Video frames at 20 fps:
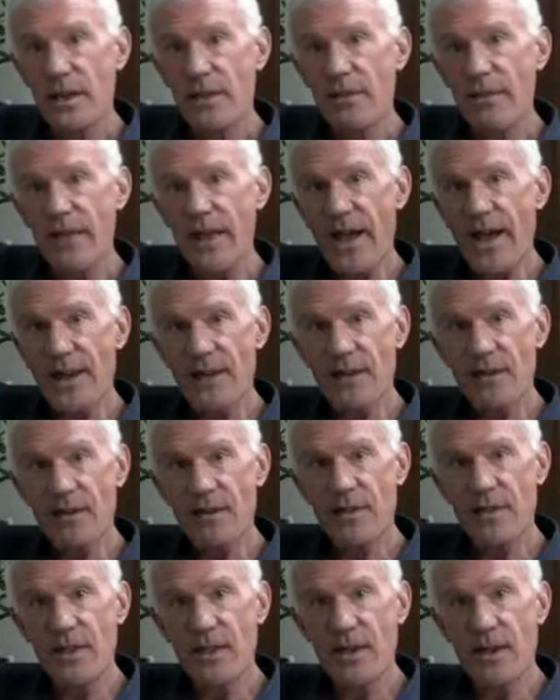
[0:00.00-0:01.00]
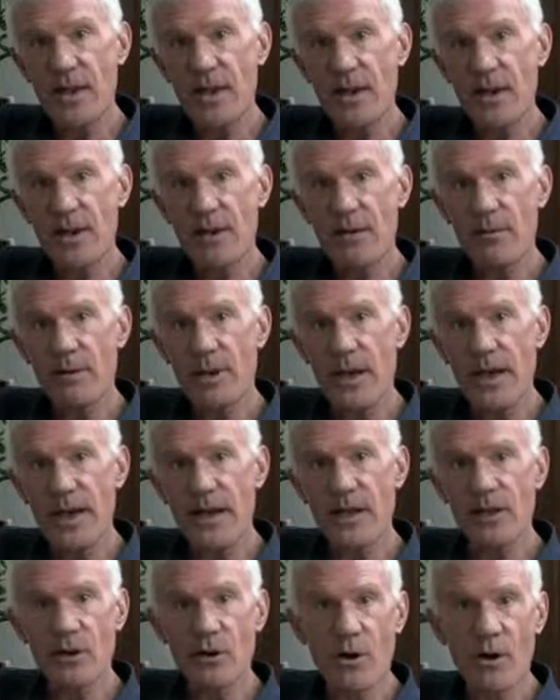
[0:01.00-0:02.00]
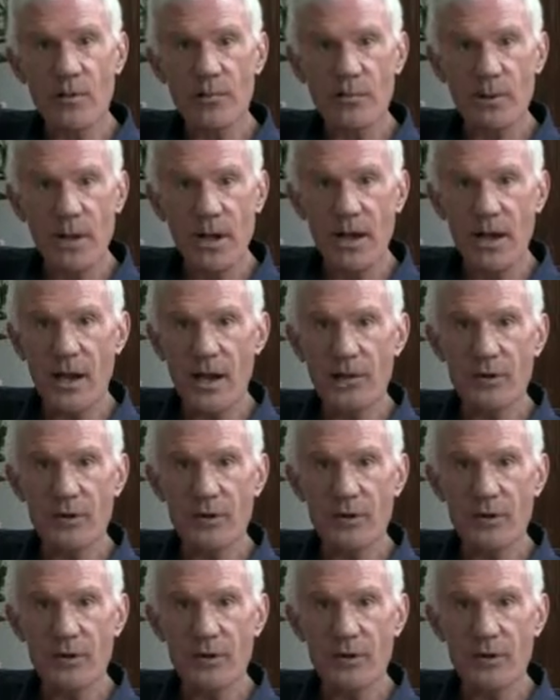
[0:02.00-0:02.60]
that the NLRB